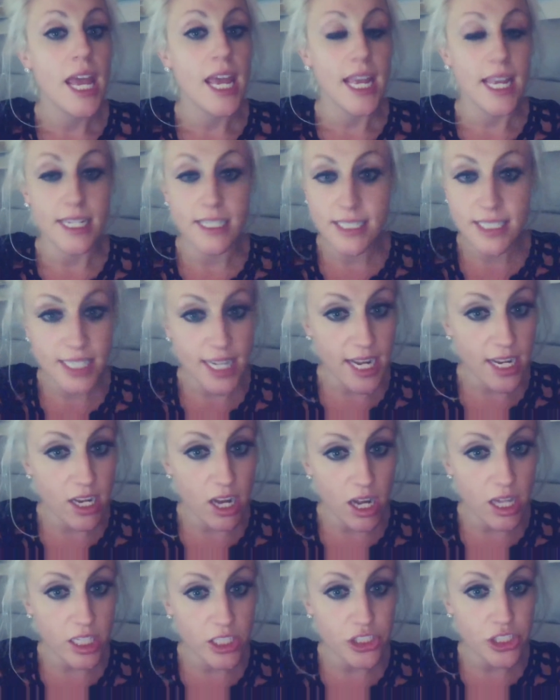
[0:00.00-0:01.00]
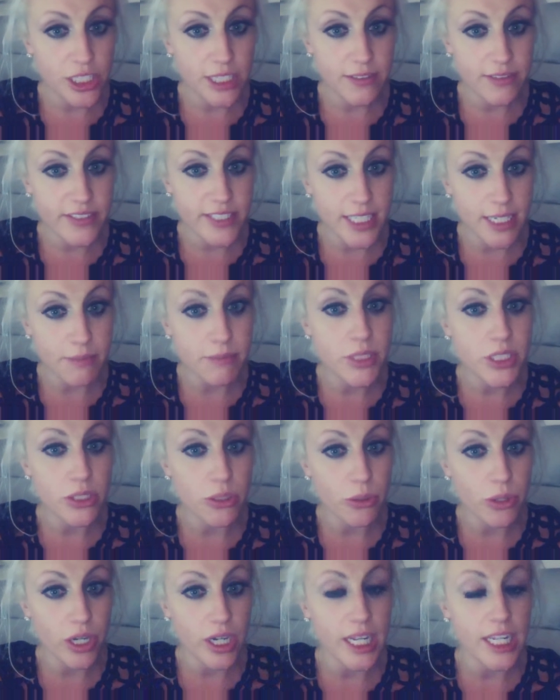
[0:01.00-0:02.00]
in psychology of some
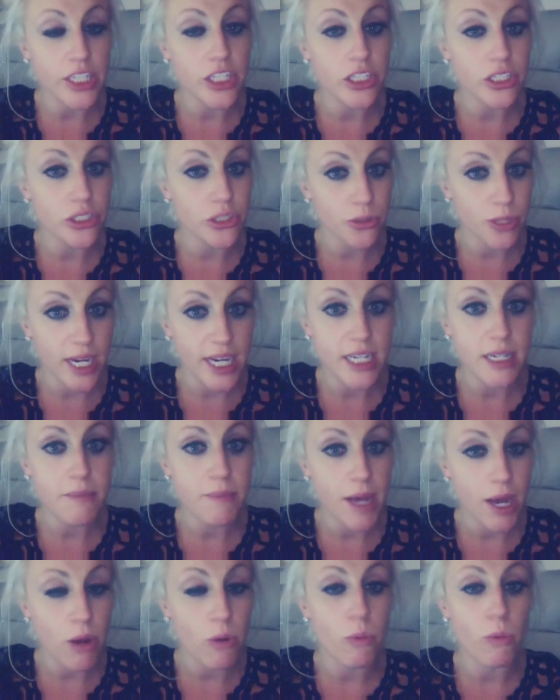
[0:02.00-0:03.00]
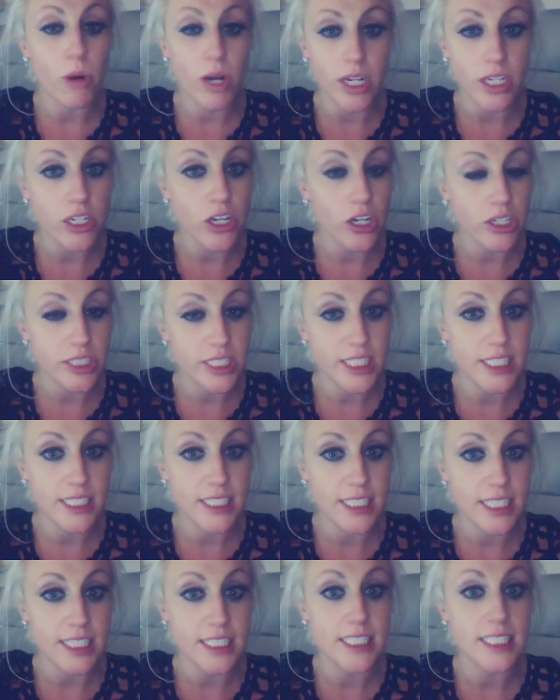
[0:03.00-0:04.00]
sort and you're trained about what a
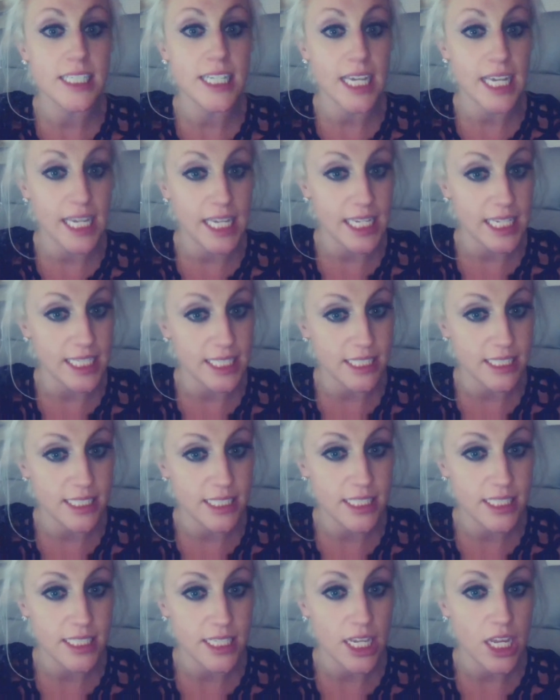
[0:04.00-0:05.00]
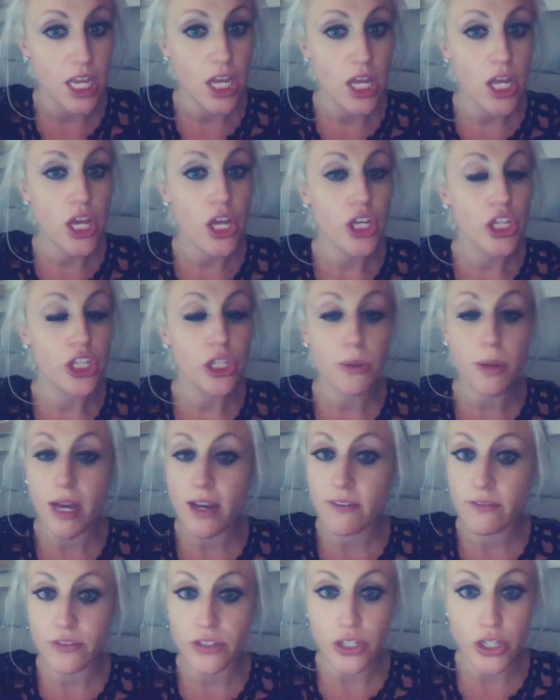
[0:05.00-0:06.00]
narcissist is, you
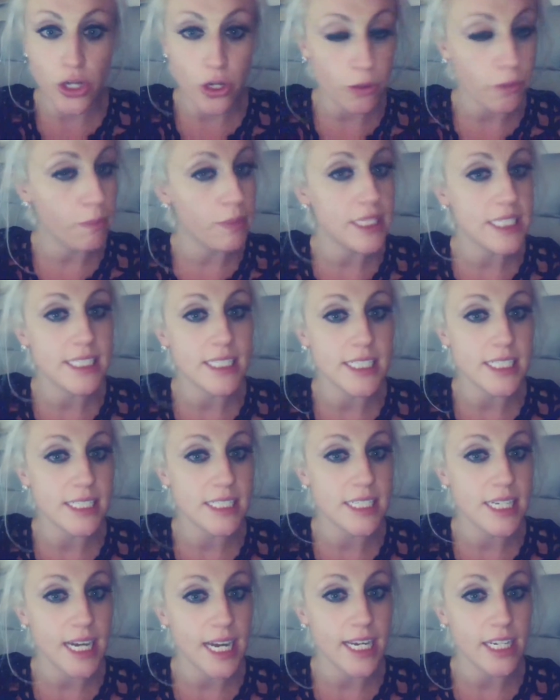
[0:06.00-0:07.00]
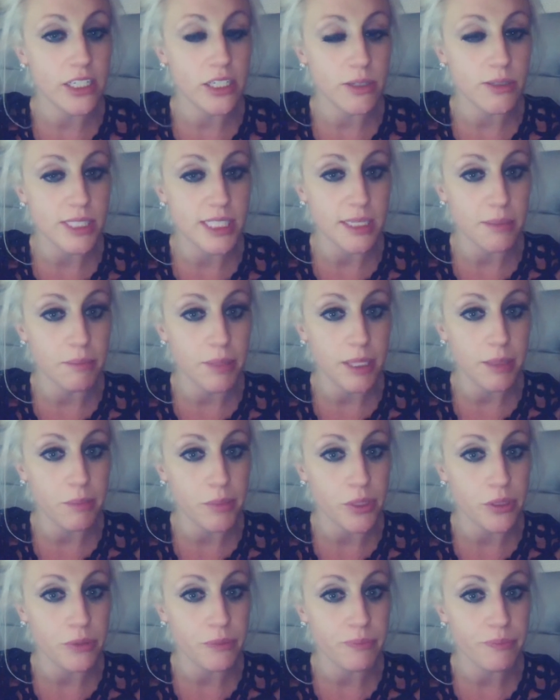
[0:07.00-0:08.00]
have no business diagnosing
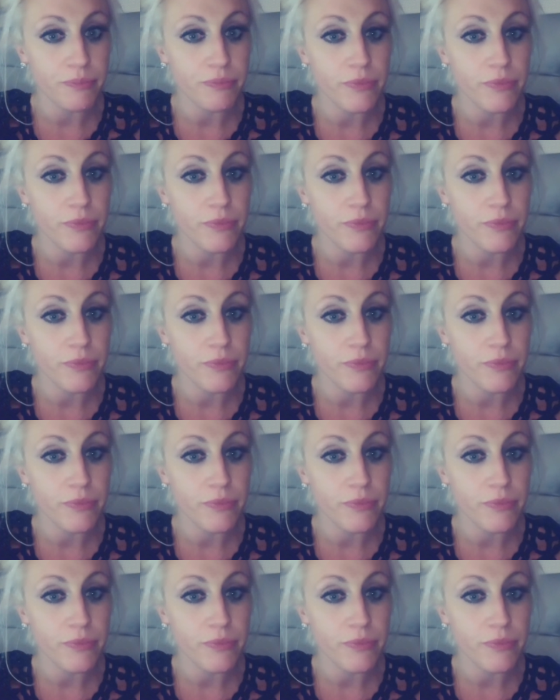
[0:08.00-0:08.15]
people.